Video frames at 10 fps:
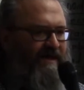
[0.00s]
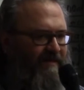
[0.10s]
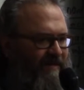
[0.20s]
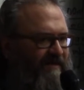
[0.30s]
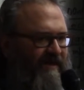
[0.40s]

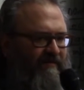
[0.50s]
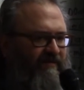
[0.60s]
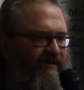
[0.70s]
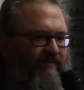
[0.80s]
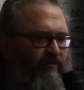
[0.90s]
It may take
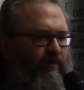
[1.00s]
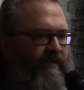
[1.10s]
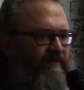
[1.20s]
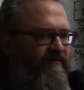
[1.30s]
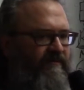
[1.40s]
me several more
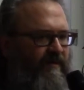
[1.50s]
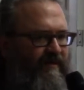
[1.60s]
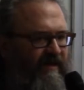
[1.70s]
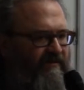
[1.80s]
months. I mean,